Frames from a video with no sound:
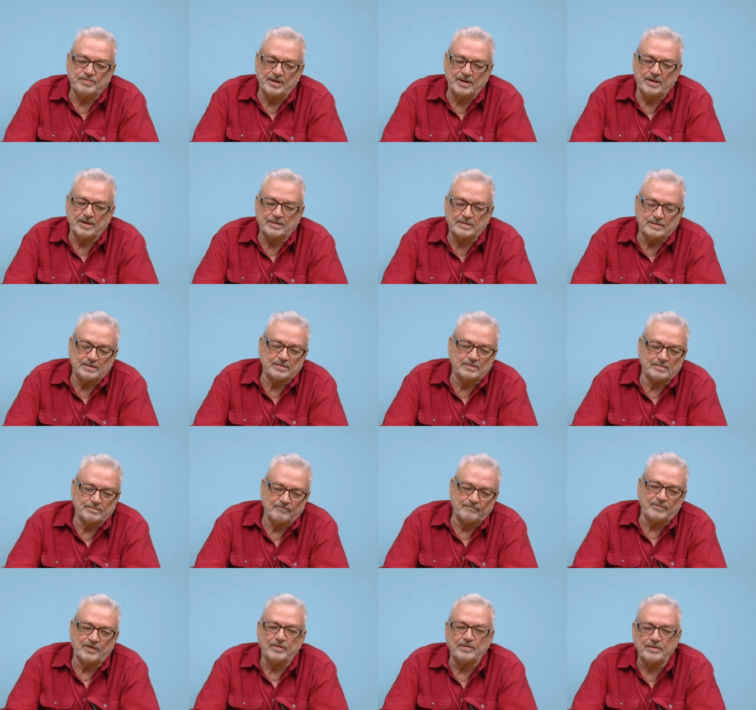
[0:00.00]
picked
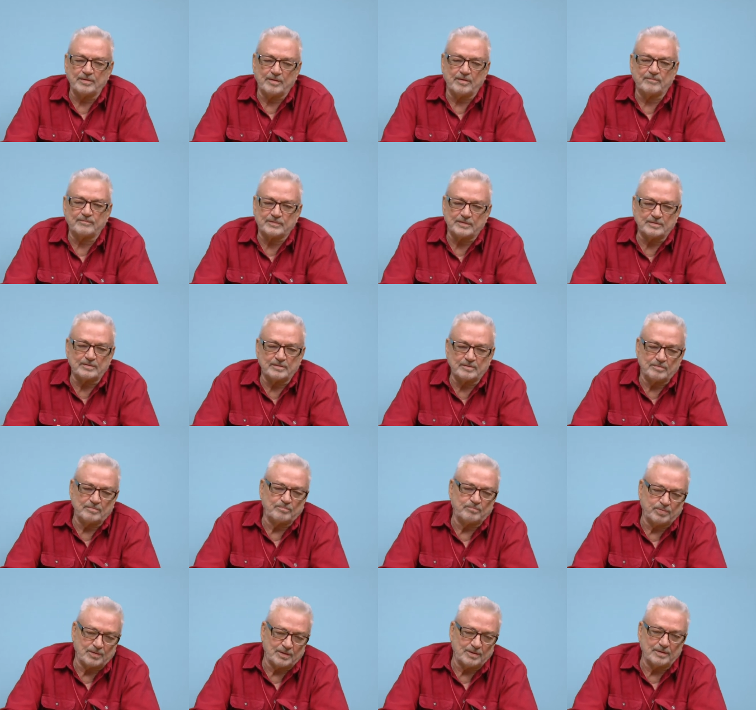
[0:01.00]
very often to
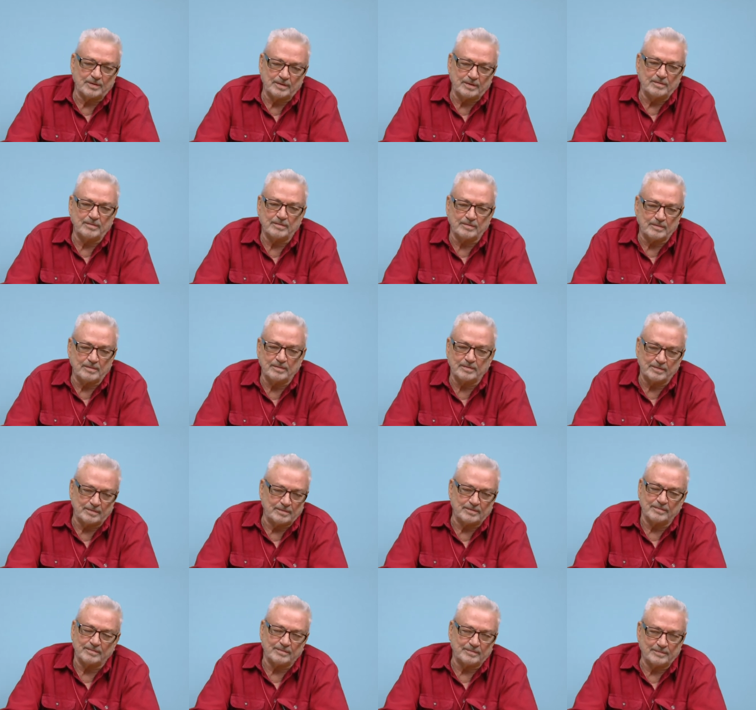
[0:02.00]
play, uh, you
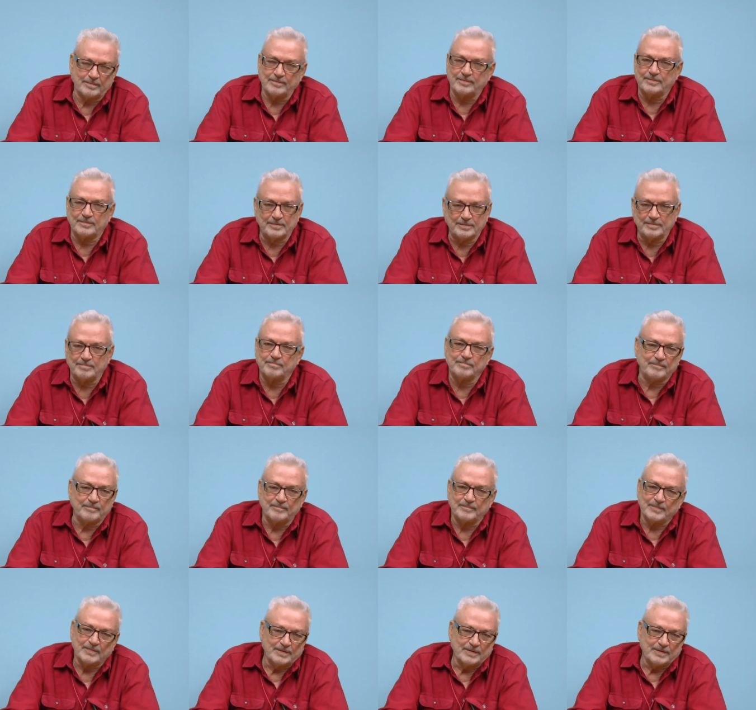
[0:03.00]
know, on the